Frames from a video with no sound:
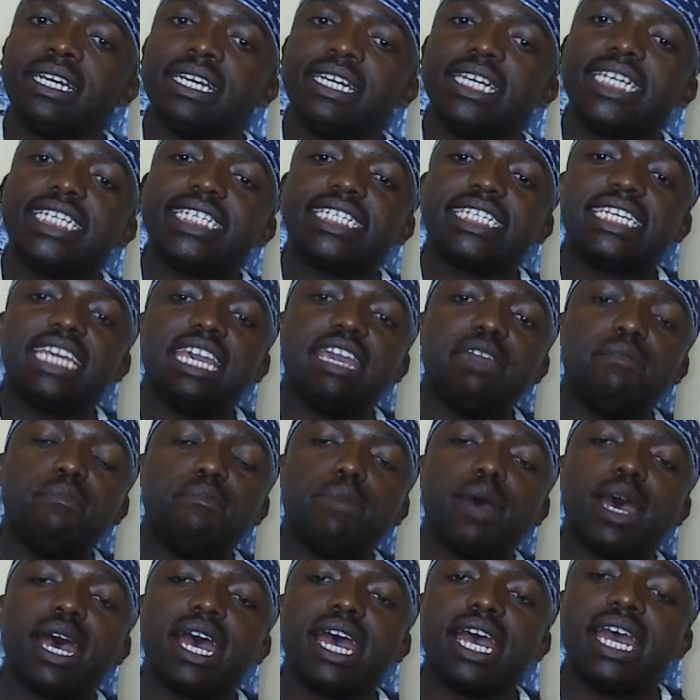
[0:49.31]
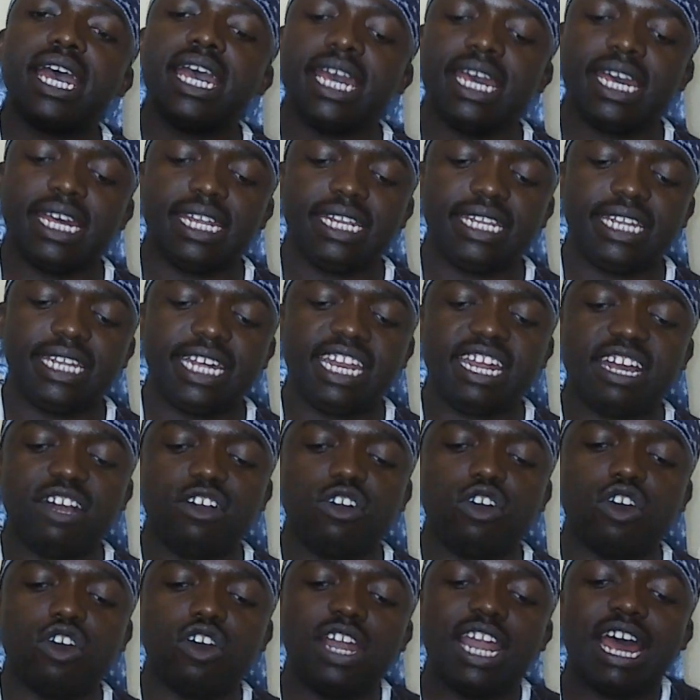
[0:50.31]
Simba did a
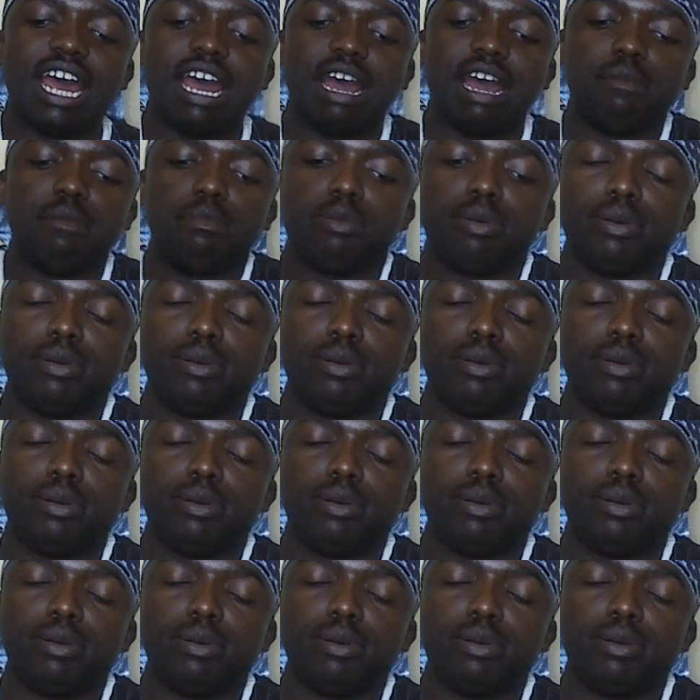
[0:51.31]
collab